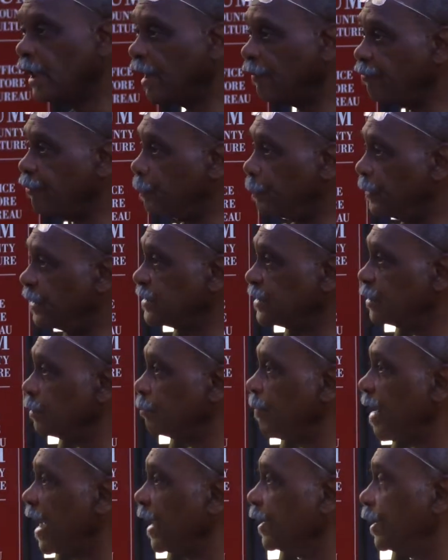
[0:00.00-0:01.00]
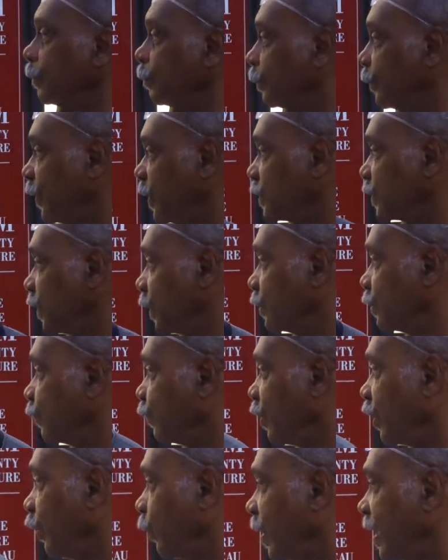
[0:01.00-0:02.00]
If you put somebody in prison
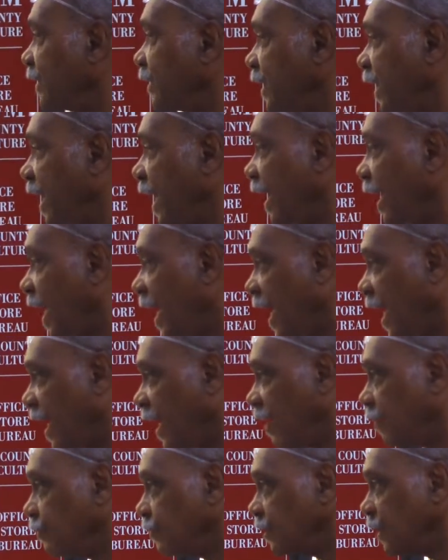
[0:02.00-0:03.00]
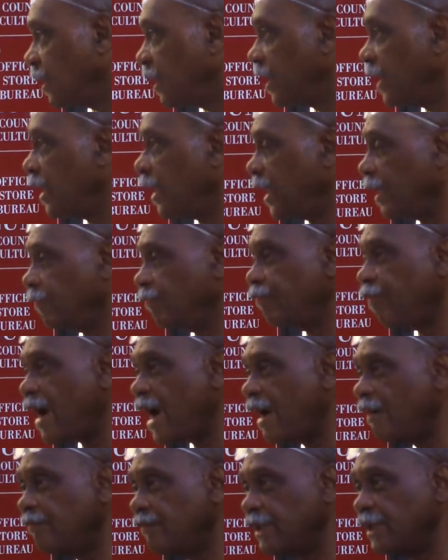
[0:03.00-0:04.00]
for the rest of their lives, and
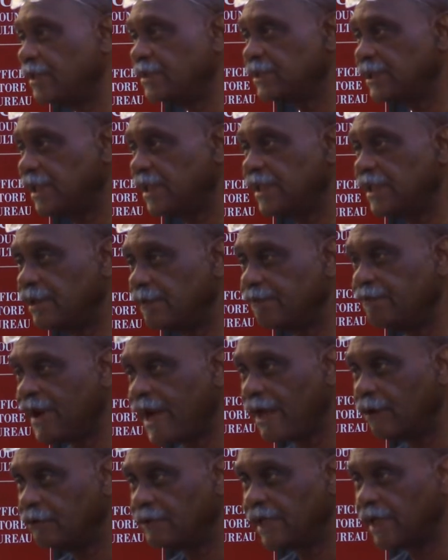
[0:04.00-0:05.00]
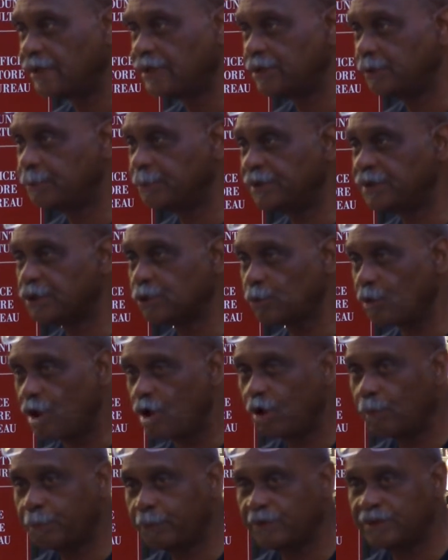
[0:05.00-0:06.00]
five years later you found out you put the
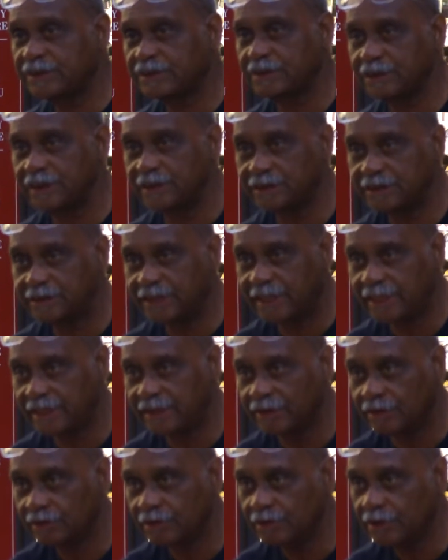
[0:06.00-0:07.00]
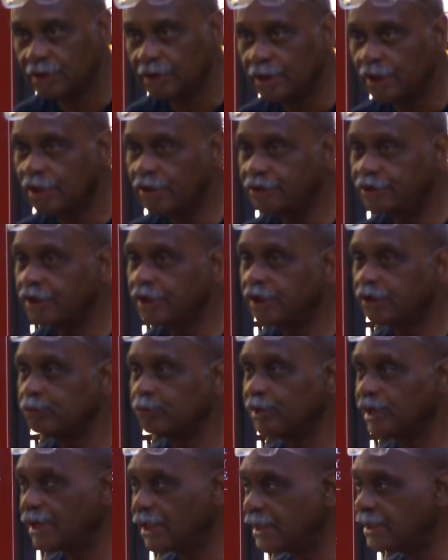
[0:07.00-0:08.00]
wrong person in jail, you can
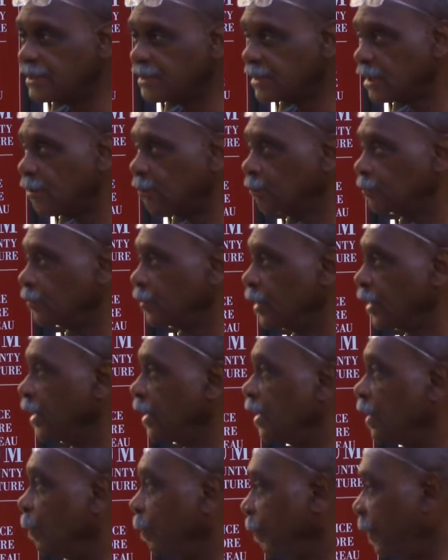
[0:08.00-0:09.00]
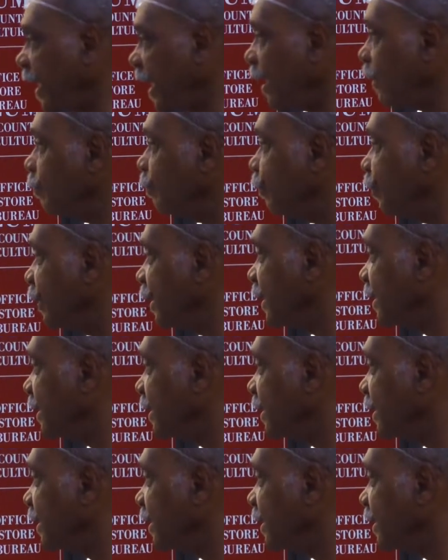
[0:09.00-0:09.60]
release them pay them for